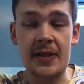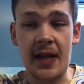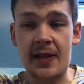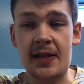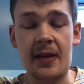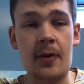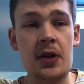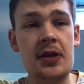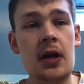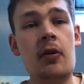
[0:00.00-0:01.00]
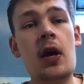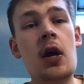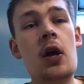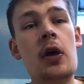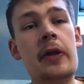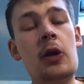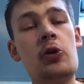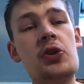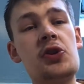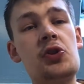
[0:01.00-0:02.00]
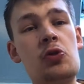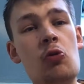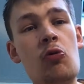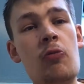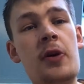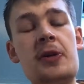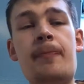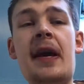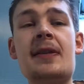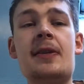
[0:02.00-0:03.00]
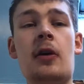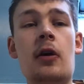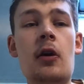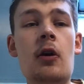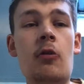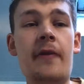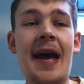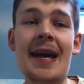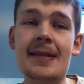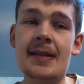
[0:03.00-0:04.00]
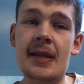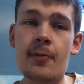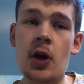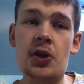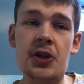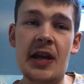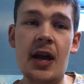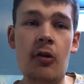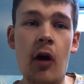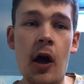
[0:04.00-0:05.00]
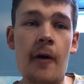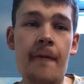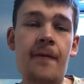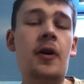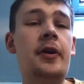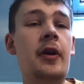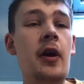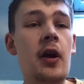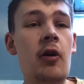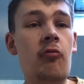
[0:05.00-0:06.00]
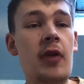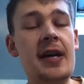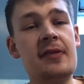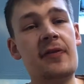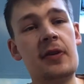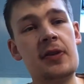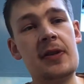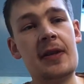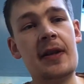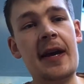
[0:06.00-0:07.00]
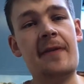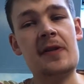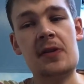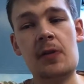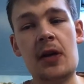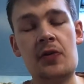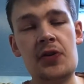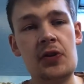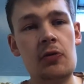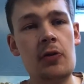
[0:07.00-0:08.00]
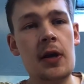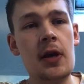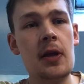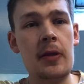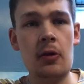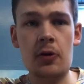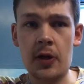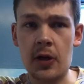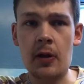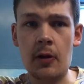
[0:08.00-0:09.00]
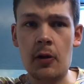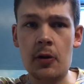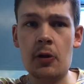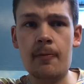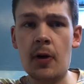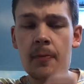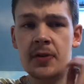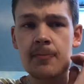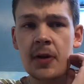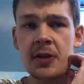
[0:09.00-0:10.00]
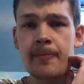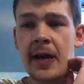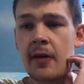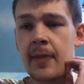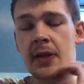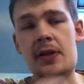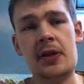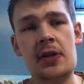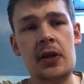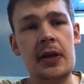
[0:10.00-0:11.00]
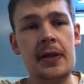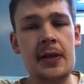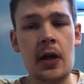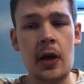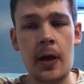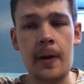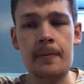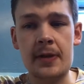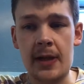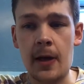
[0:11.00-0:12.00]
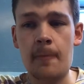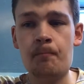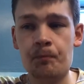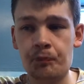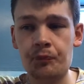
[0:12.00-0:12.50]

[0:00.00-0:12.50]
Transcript: Anthony Martial, they look so much better with Anthony Martial up front, Rashford to the left as well. So they look much better, Manchester United. And